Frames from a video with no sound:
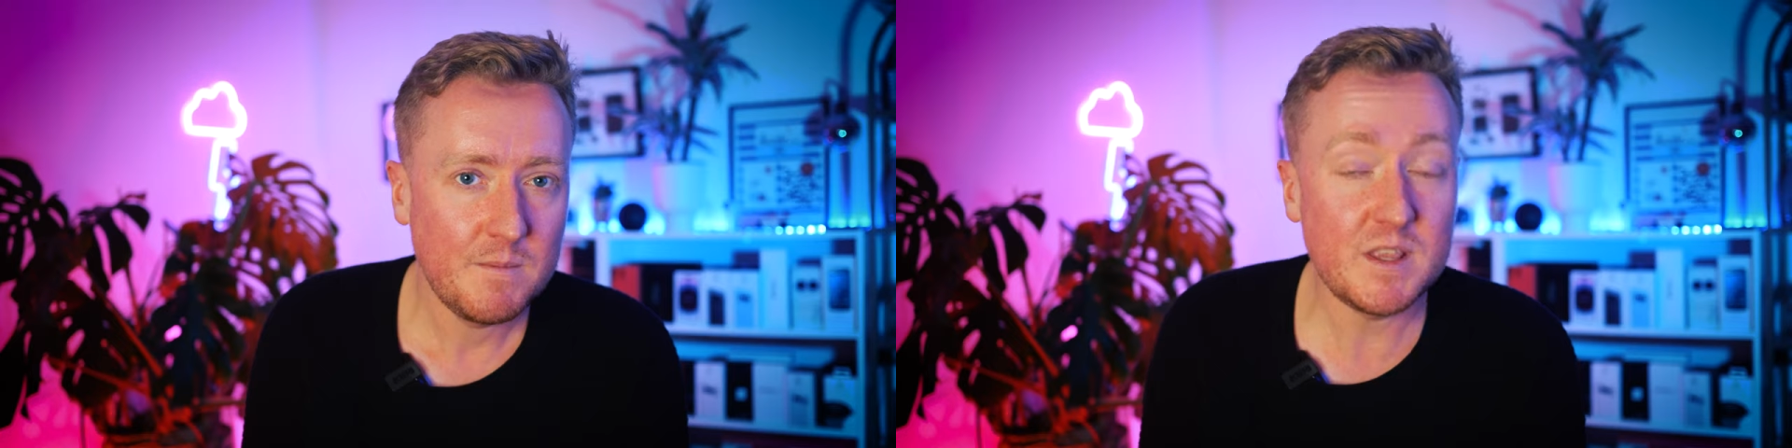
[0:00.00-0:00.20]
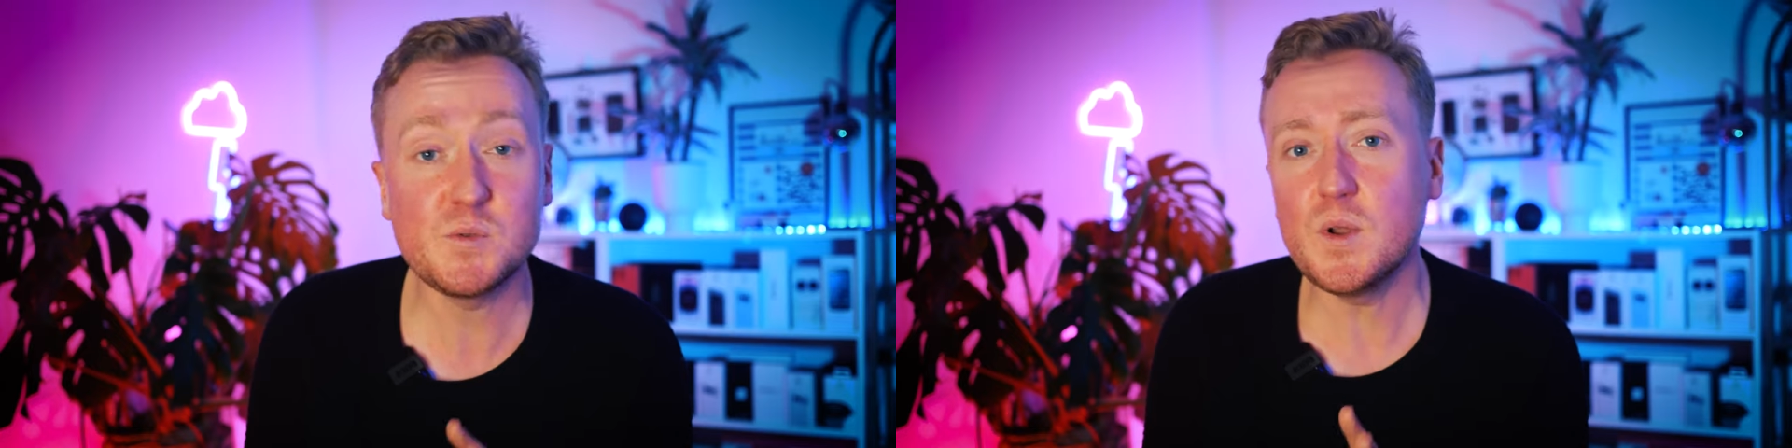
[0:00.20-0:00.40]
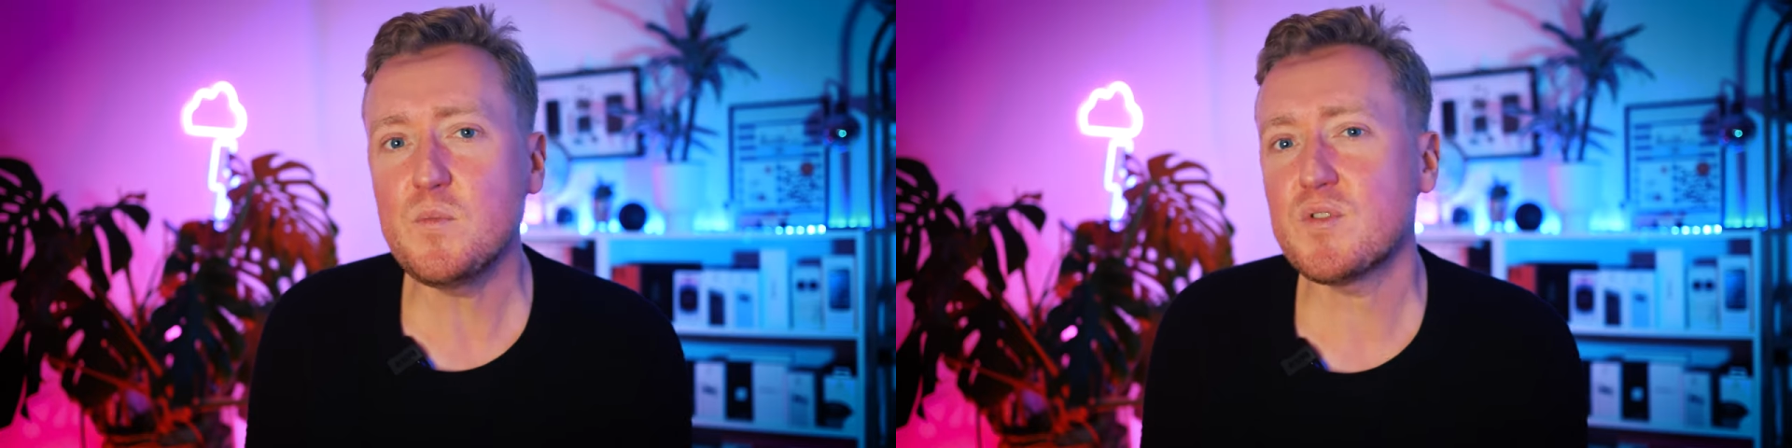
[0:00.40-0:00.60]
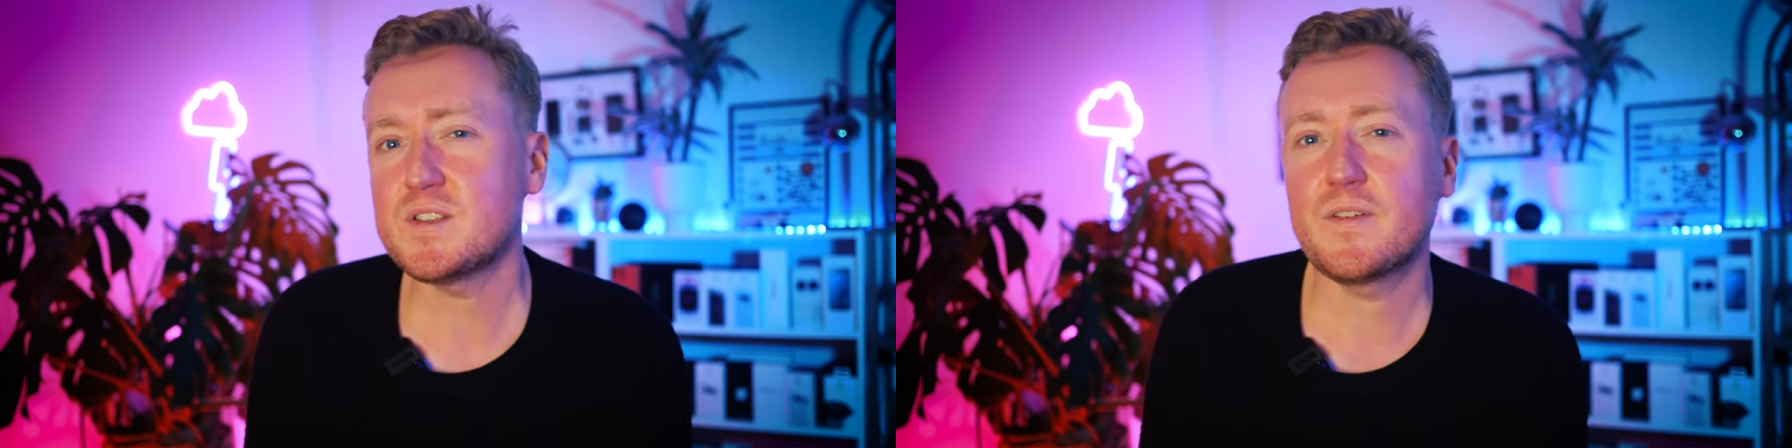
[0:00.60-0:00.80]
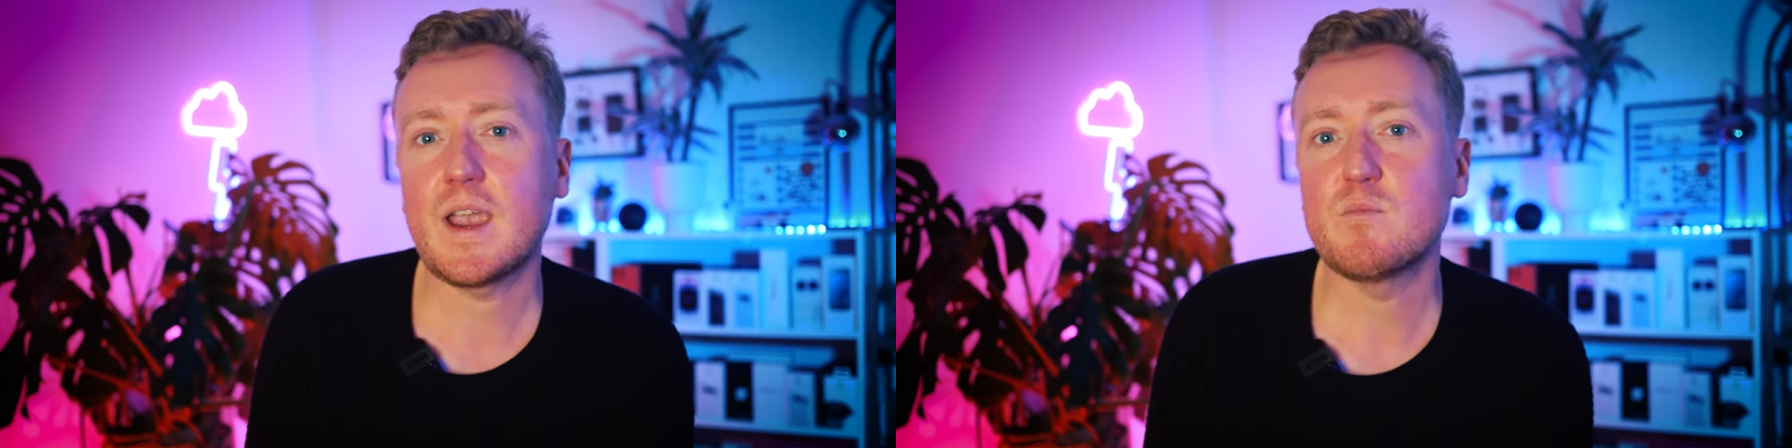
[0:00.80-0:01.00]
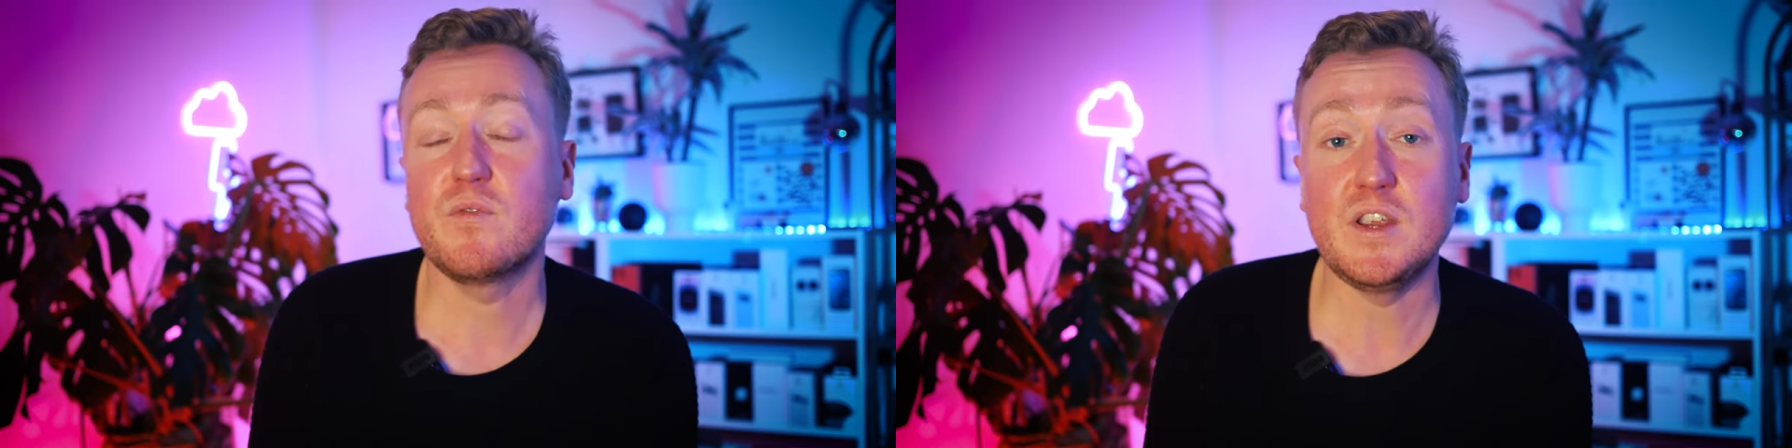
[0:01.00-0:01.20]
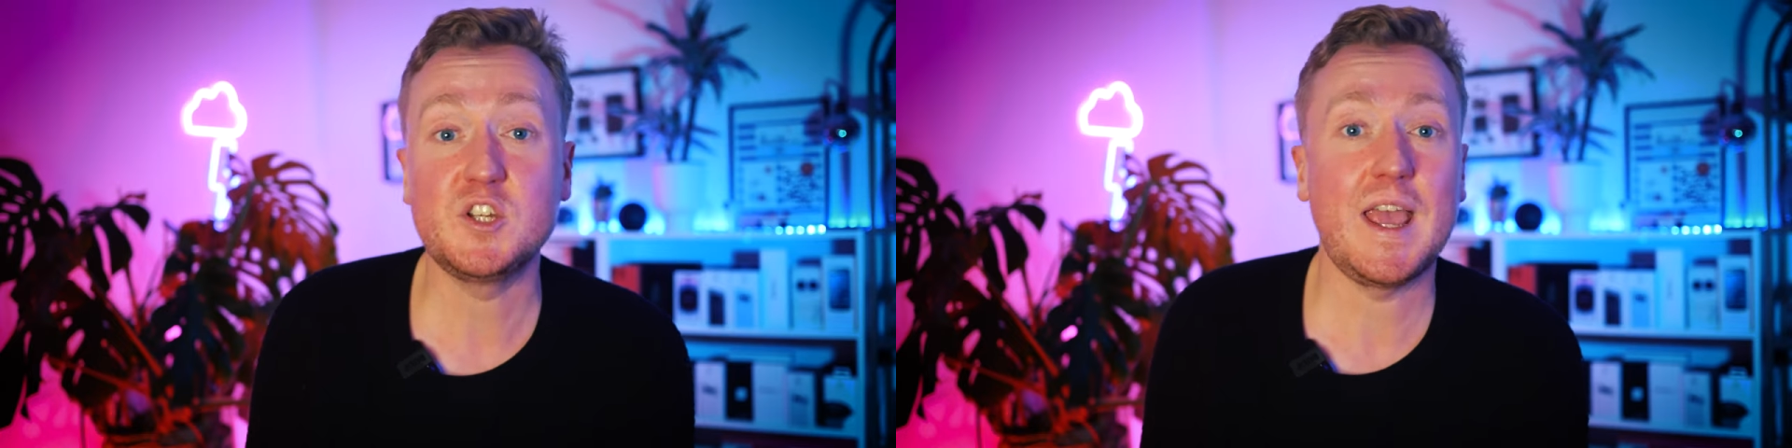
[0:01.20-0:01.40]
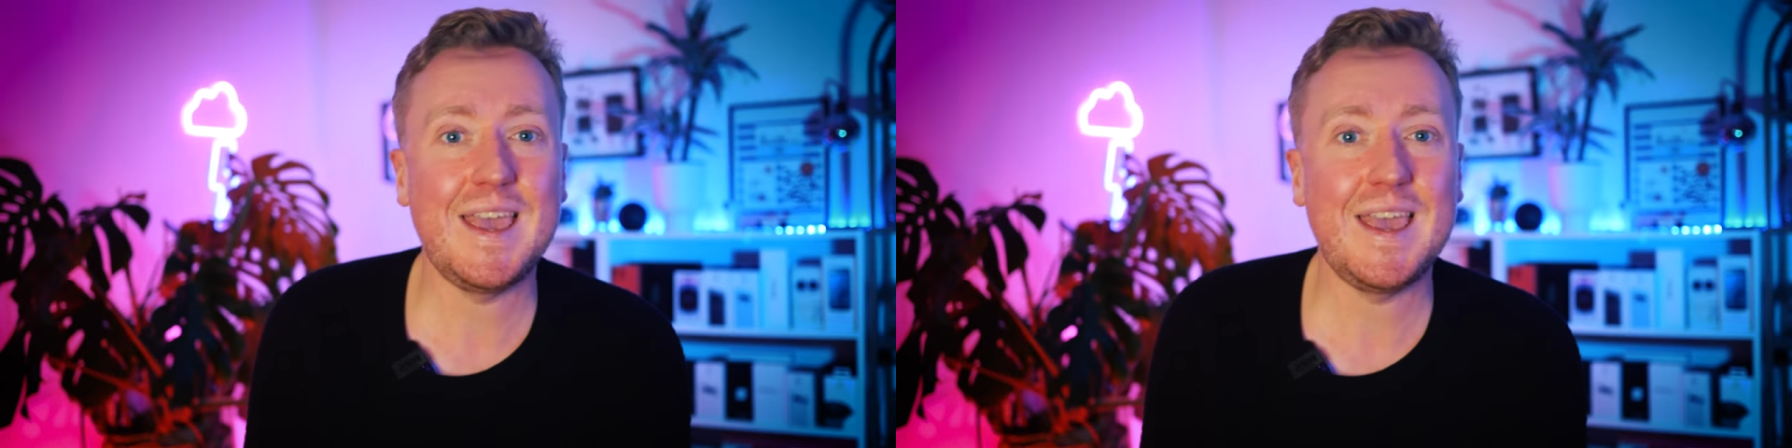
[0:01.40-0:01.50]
But there's one impressive camera feature